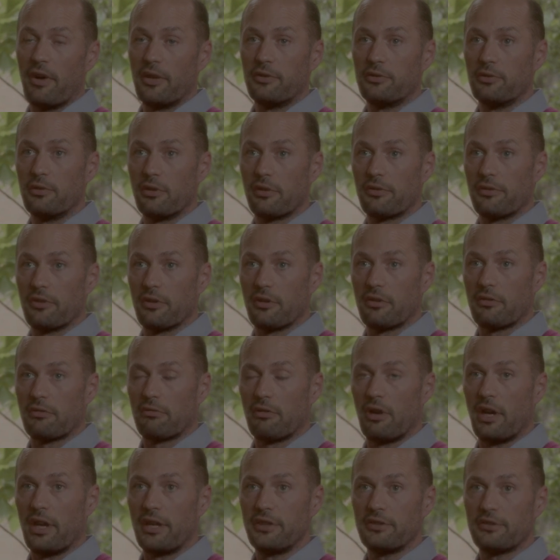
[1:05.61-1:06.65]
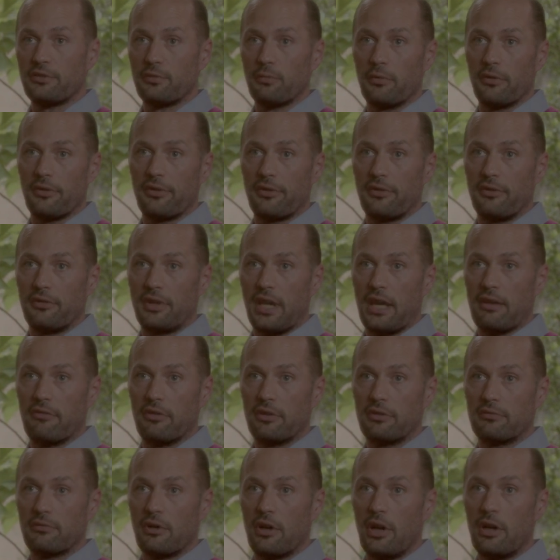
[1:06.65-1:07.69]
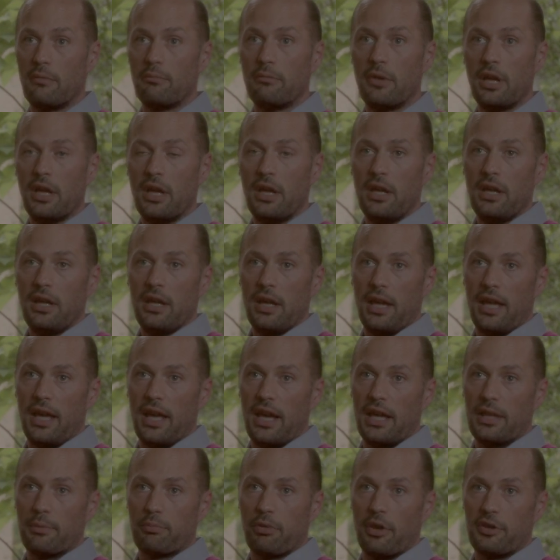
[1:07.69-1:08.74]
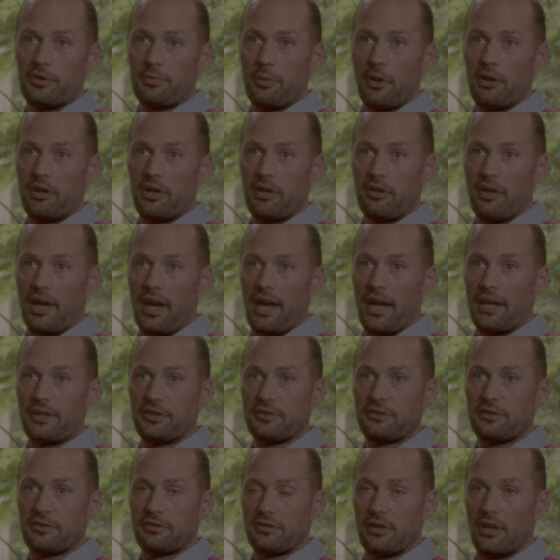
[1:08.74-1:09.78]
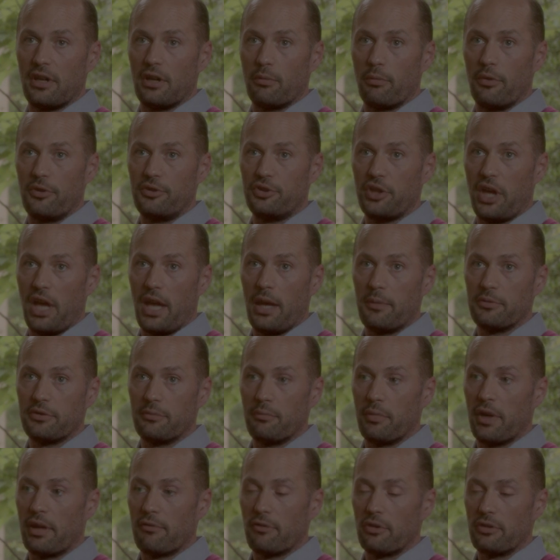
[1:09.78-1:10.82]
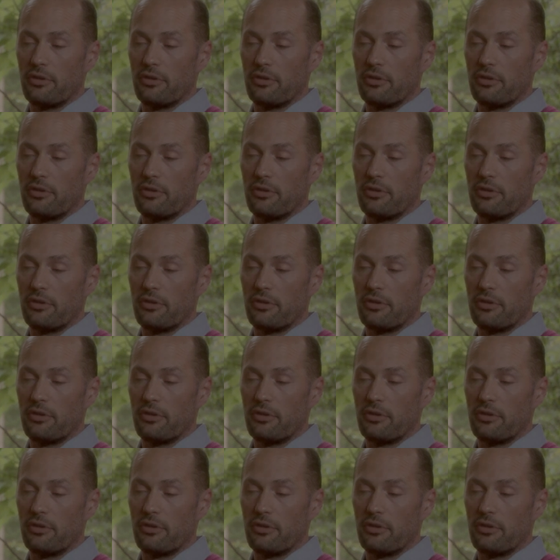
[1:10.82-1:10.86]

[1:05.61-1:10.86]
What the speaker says: I took the Christ with David Drum and the prosperity class with James and